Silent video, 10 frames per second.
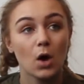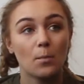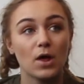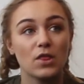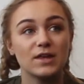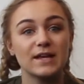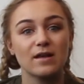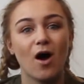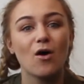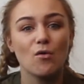but
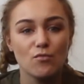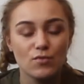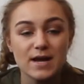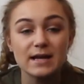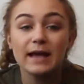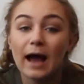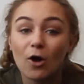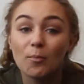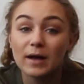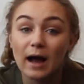these are really
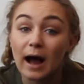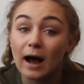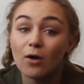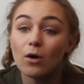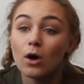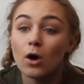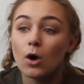helping out.